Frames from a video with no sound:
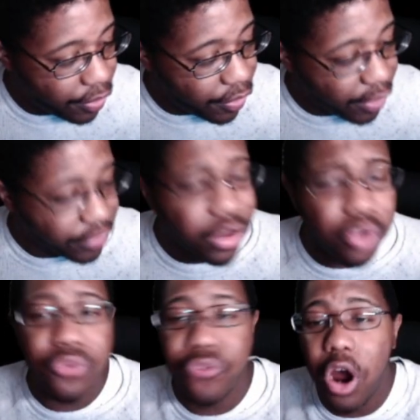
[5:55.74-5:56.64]
this goes
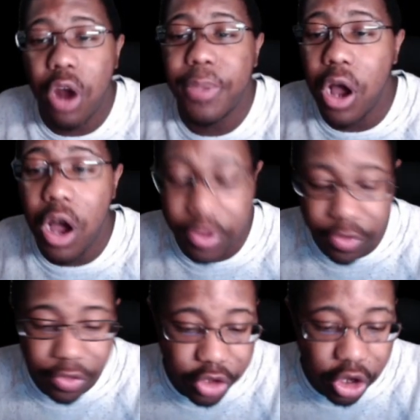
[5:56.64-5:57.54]
far beyond,
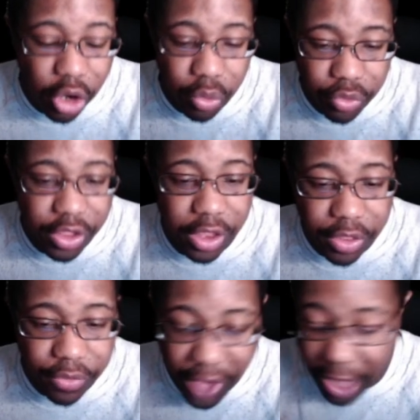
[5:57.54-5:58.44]
you know, the
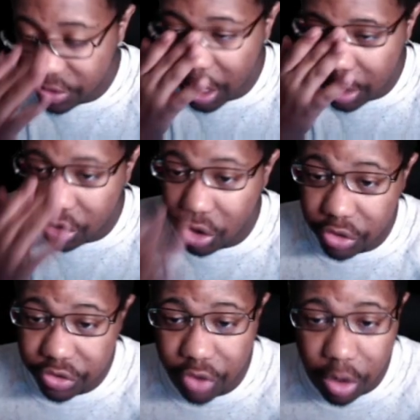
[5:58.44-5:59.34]
fact that, you know,
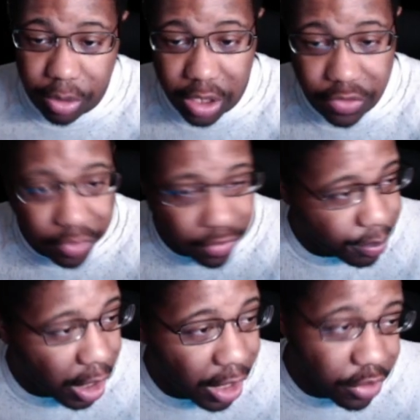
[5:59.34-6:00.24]
this is harming kids, as
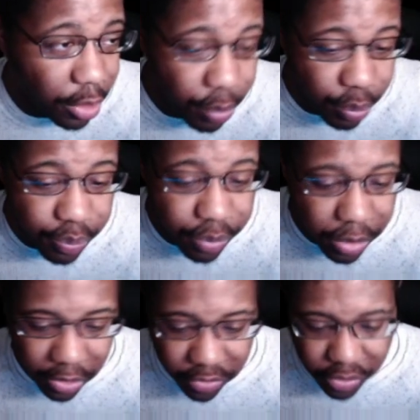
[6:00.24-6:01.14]
I
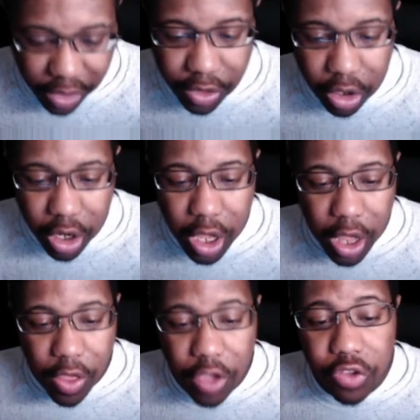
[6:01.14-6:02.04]
said there.
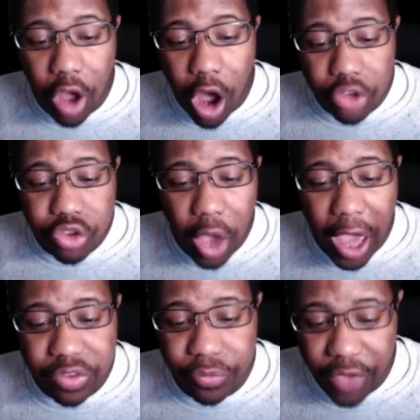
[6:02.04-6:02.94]
This also
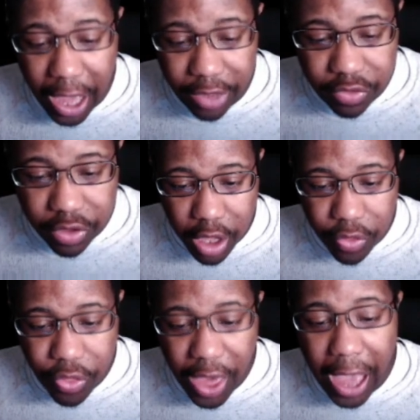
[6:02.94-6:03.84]
has a fact
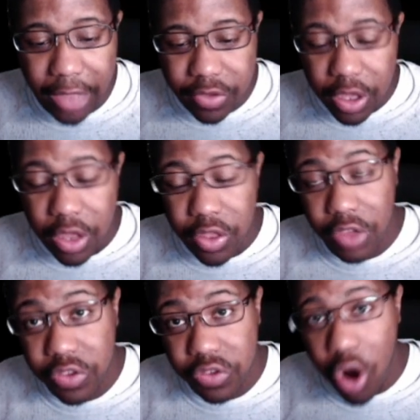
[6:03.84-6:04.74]
that
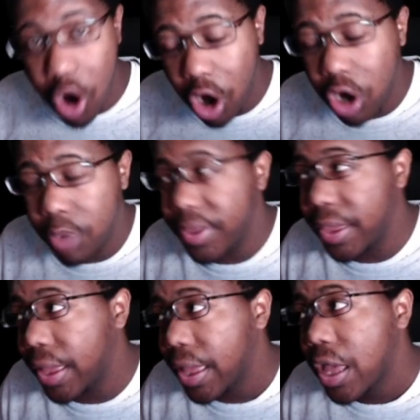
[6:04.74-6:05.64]
this is
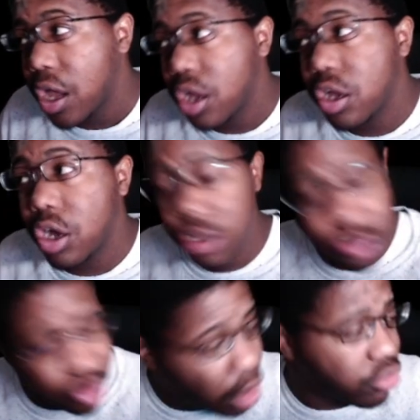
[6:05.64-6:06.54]
harming
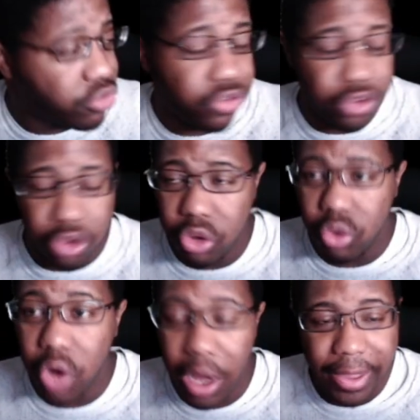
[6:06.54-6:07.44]
adults,
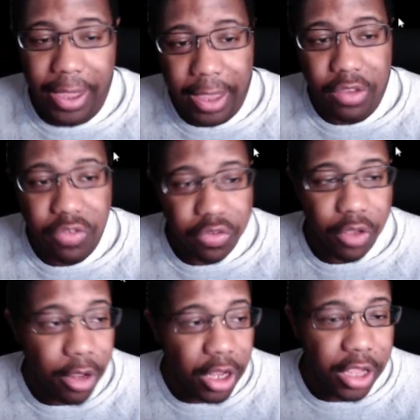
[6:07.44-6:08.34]
too. I mean, it's
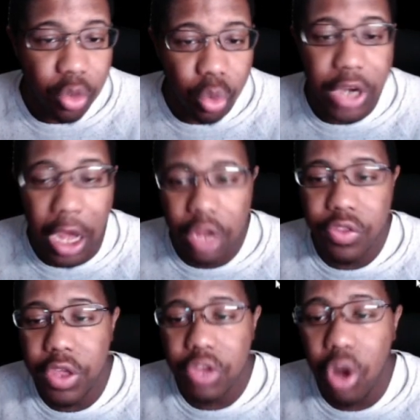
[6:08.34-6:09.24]
like you were telling
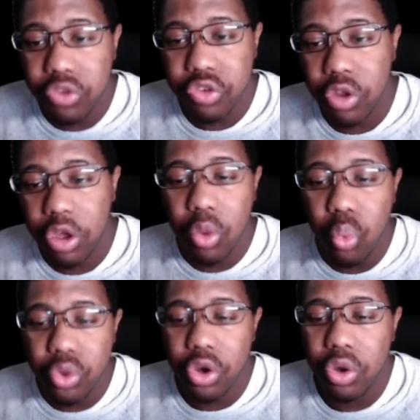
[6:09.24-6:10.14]
the adults or
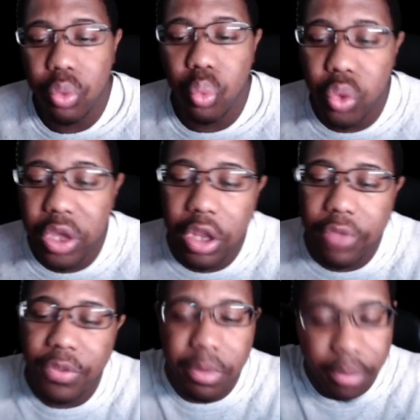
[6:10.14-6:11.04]
the weakly,
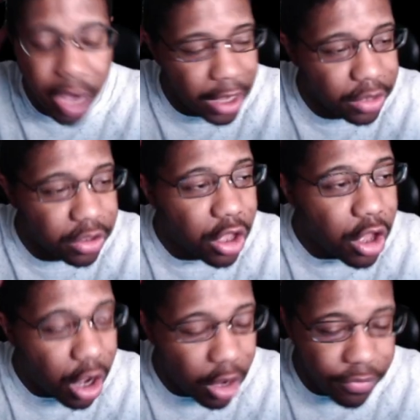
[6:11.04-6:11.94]
feeble mind
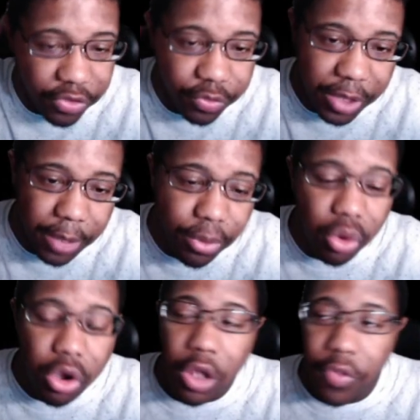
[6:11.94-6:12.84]
of these
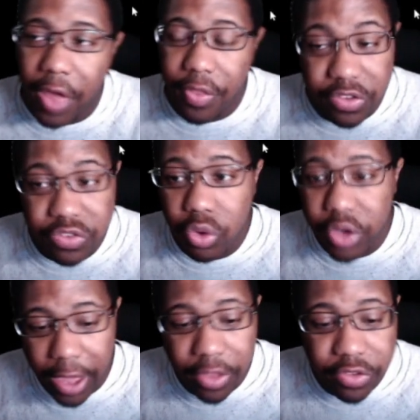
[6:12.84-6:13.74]
people that this is
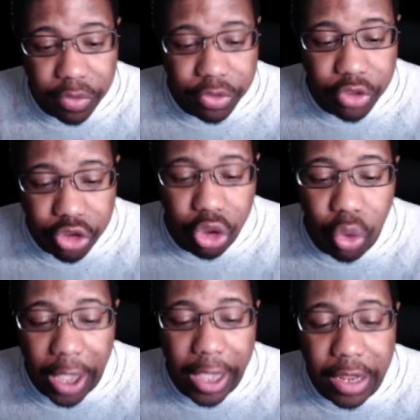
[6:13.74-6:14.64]
okay, this is something to do,
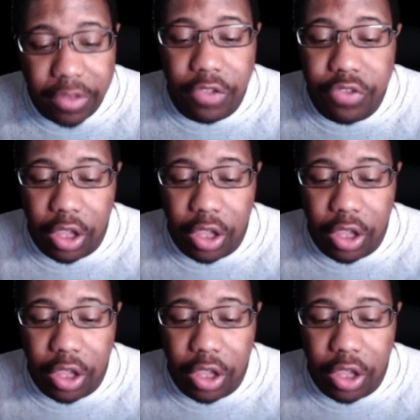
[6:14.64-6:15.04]
and it doesn't